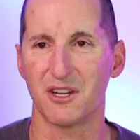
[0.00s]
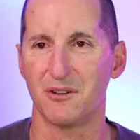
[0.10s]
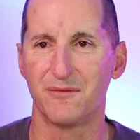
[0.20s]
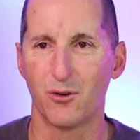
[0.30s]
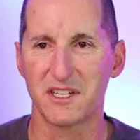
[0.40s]

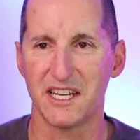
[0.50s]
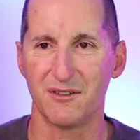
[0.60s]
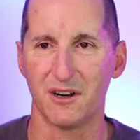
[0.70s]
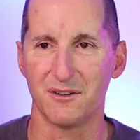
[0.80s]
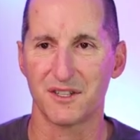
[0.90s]
so 14
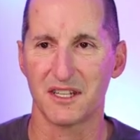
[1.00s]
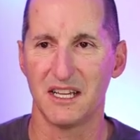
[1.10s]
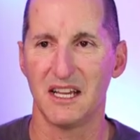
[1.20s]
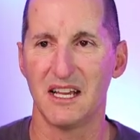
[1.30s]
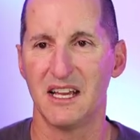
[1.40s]
rows.
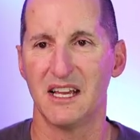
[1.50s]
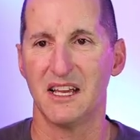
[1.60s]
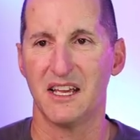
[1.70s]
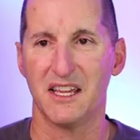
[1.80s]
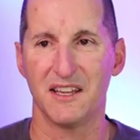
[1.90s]

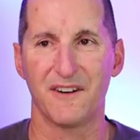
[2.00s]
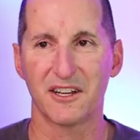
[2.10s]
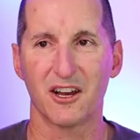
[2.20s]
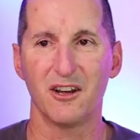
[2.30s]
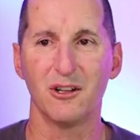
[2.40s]
If I
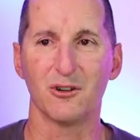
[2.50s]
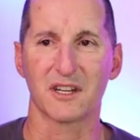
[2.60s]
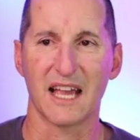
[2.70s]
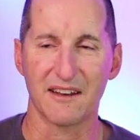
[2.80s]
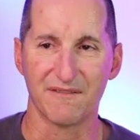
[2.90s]
go
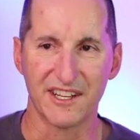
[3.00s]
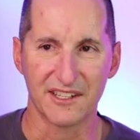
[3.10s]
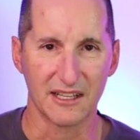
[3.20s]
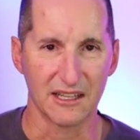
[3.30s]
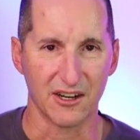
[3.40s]
look at
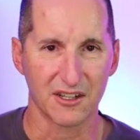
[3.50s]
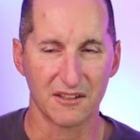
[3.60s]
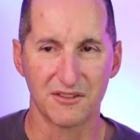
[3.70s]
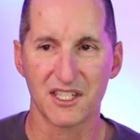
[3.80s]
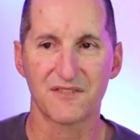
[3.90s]

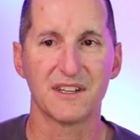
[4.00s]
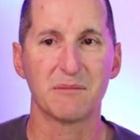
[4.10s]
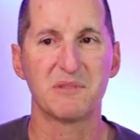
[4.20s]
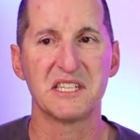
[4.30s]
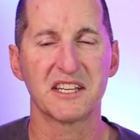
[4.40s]
V$LOCK, just for
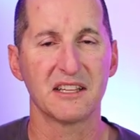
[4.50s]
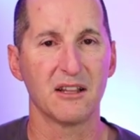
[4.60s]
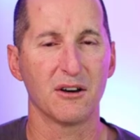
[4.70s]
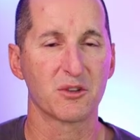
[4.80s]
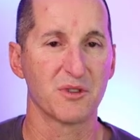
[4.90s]
particular
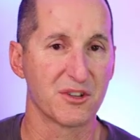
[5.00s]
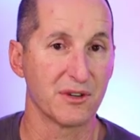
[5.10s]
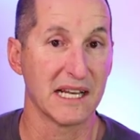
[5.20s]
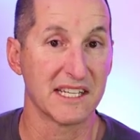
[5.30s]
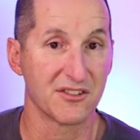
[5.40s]
locks which are
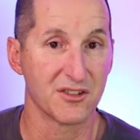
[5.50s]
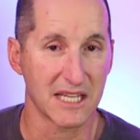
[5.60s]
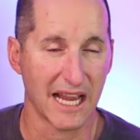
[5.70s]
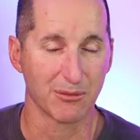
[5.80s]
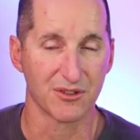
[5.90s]
related to
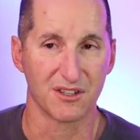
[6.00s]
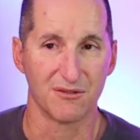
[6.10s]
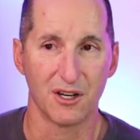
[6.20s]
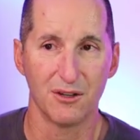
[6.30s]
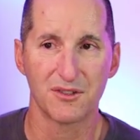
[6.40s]
tables
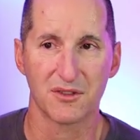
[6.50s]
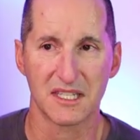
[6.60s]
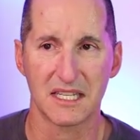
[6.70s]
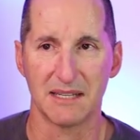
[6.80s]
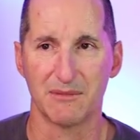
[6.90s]
and rows,
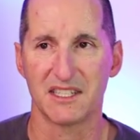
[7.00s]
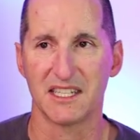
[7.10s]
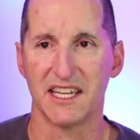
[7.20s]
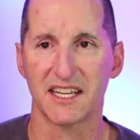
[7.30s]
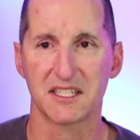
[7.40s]
it's TM and
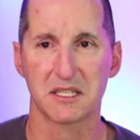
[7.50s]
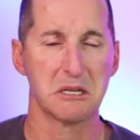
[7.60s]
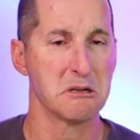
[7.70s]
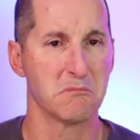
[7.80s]
TX,